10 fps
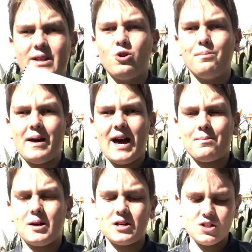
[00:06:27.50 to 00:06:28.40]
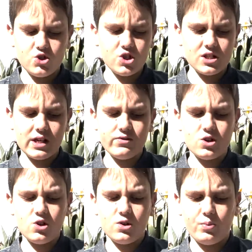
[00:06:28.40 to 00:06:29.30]
your bag, because it just gives
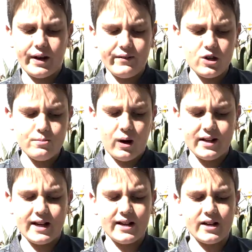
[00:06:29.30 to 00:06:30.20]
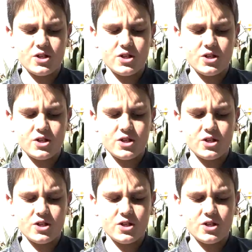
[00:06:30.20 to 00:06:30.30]
you, whenever you might need it,